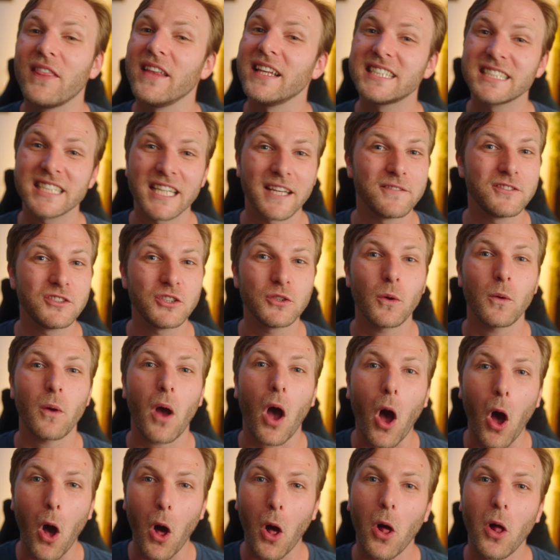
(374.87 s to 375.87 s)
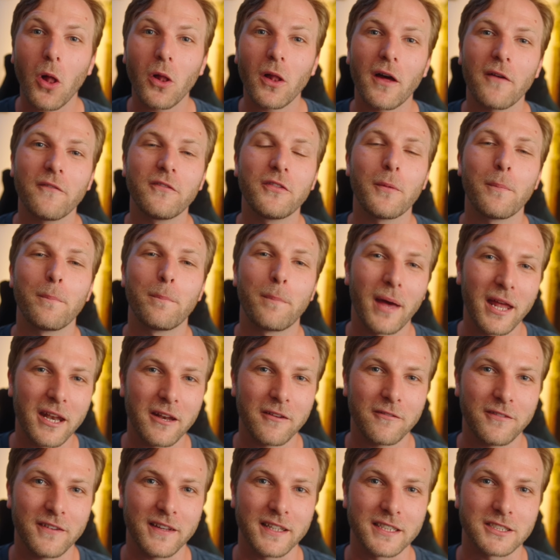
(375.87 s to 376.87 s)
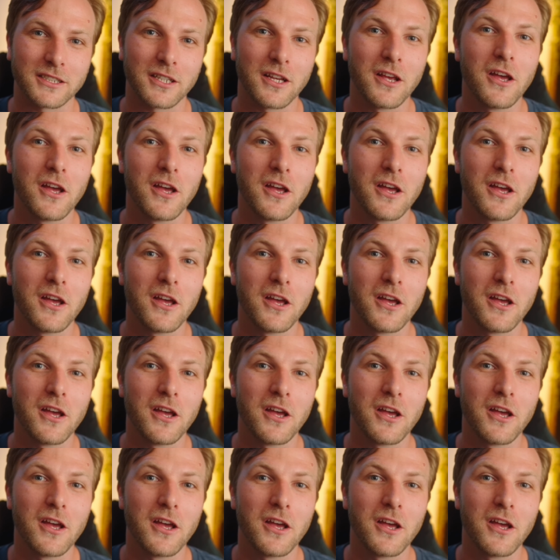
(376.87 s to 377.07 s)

This gives you all of the benefits.